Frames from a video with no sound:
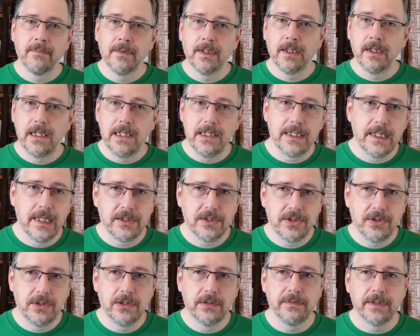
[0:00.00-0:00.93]
He takes
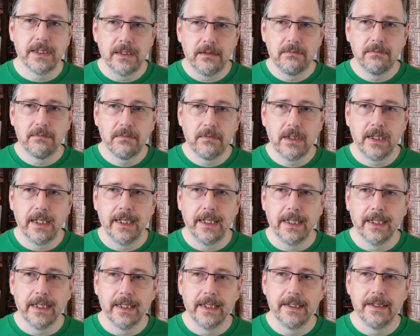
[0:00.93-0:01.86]
2 of it,
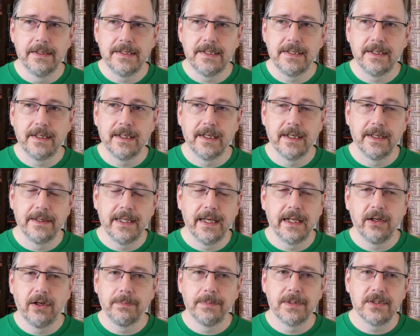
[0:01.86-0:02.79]
and that
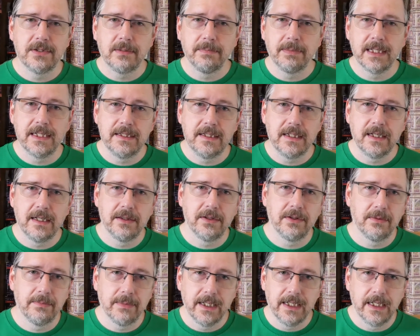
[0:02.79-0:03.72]
opens the Blazing Aether
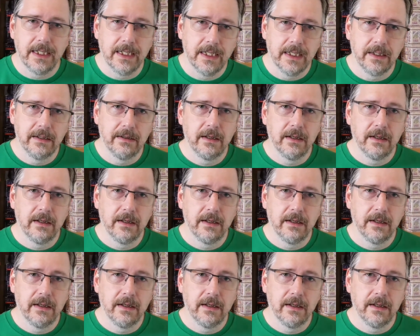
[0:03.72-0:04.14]
in my hand,